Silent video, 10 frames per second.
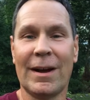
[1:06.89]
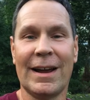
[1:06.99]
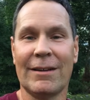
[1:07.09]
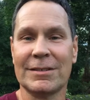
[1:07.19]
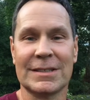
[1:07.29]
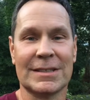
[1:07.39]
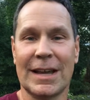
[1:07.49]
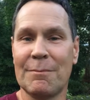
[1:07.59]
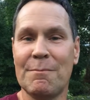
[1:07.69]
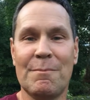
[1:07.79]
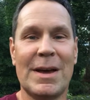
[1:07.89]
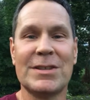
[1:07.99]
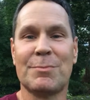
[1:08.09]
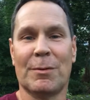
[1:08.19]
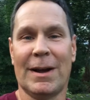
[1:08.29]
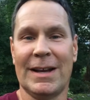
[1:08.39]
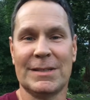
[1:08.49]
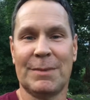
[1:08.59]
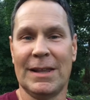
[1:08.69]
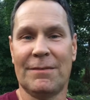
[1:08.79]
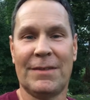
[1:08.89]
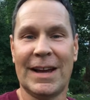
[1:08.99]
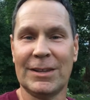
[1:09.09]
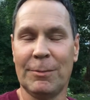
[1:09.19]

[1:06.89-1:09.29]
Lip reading: I was just like mesmerized by the fact